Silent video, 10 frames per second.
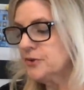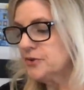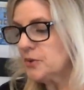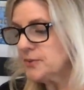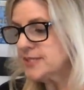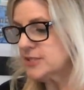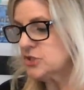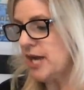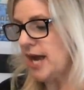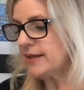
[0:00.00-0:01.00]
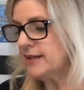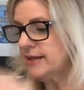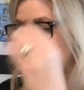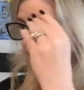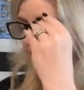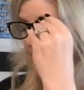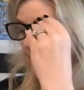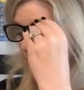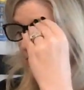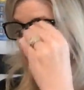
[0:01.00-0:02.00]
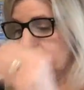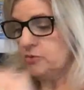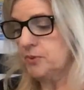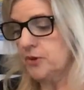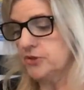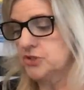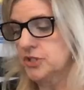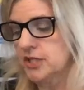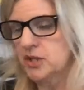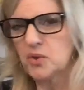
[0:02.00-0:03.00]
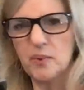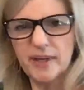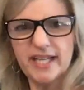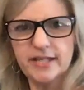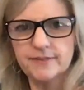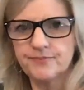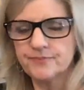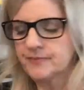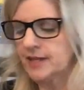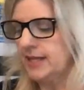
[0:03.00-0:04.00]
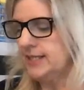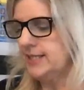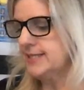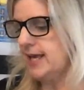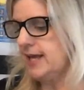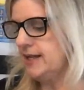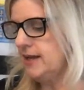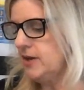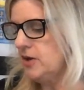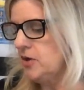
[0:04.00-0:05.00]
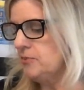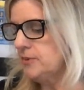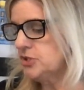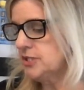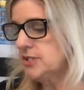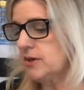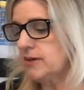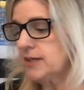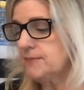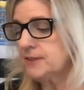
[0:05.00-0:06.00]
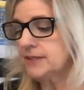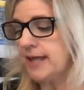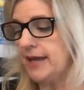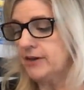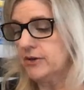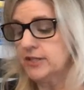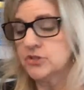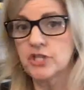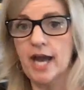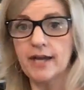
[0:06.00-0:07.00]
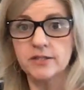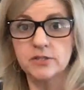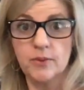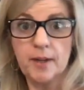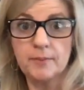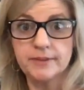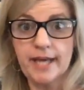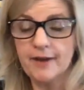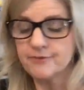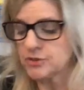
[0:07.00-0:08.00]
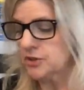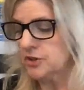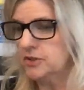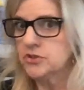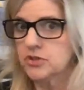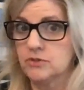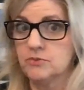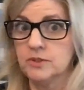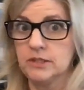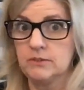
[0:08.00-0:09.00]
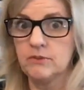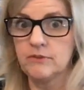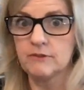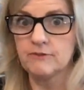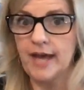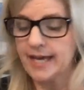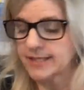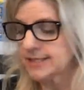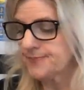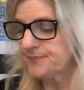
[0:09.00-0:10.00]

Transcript: Go, said Jack, and he gave her another push. Quit it, Annie said. But she started up the ladder, and Jack scrambled after her, so they're really moving fast.